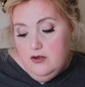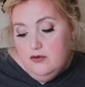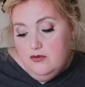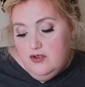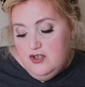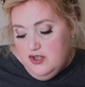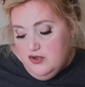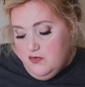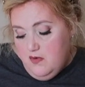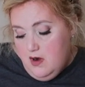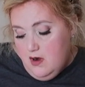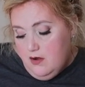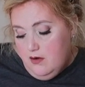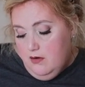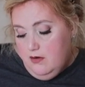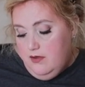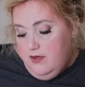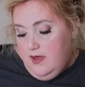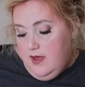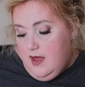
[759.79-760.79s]
you do want to
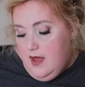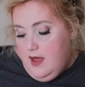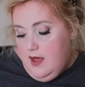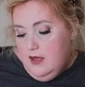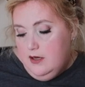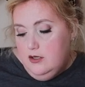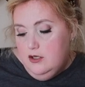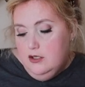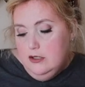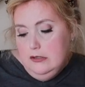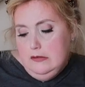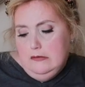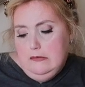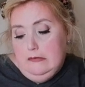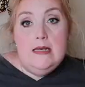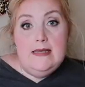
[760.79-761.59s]
go to the edge.